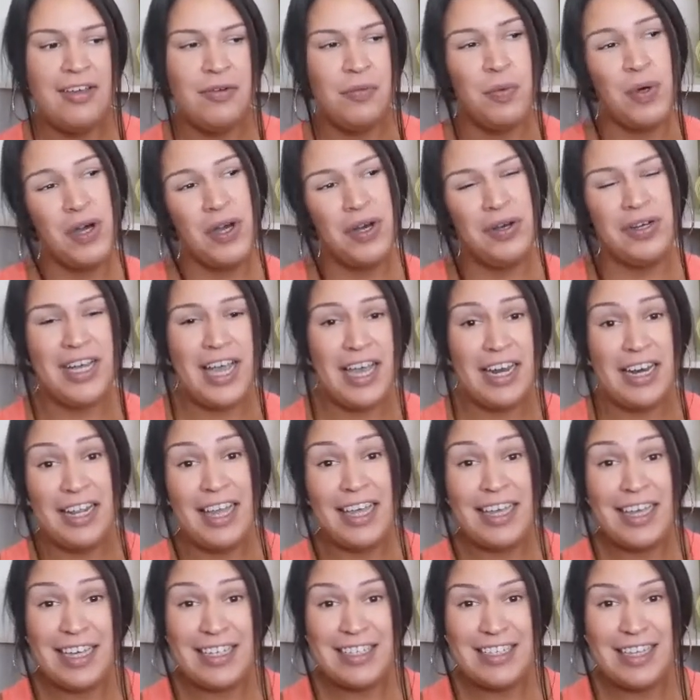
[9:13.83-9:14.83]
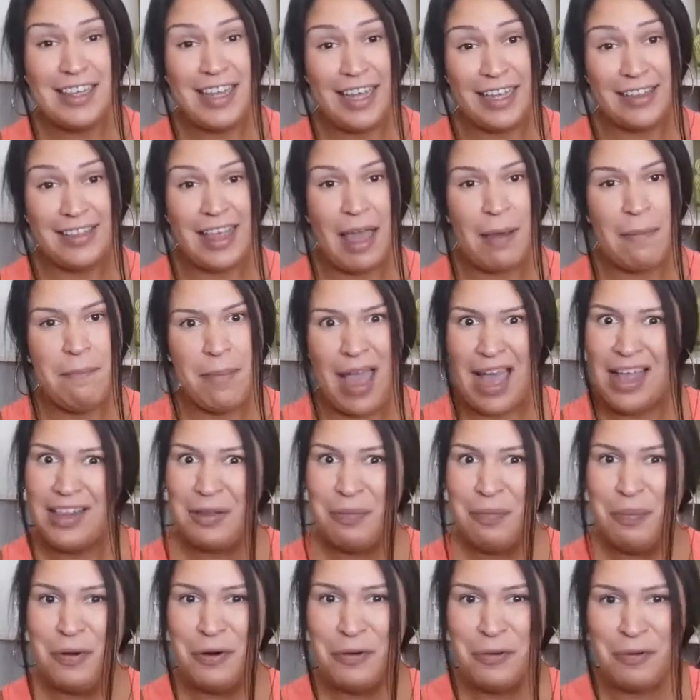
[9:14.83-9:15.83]
well, kind of like I said, like that
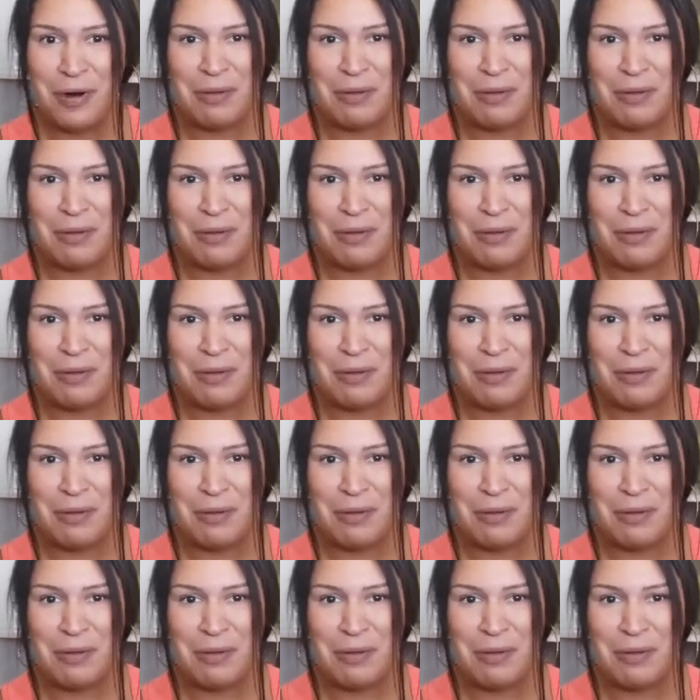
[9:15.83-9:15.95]
Malibu